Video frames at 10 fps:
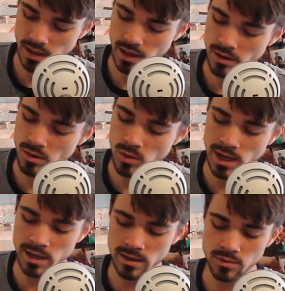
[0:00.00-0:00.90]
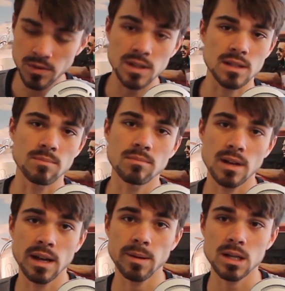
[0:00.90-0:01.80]
and I don't know why I never fixed them.
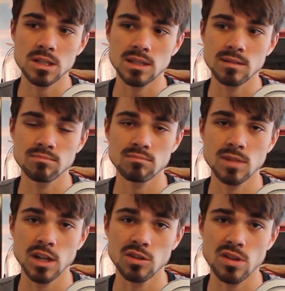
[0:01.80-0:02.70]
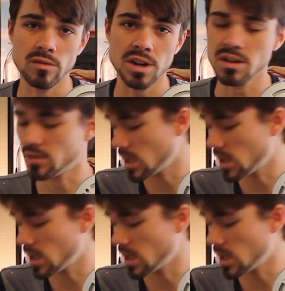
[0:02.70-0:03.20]
I'm actually going to do that right now.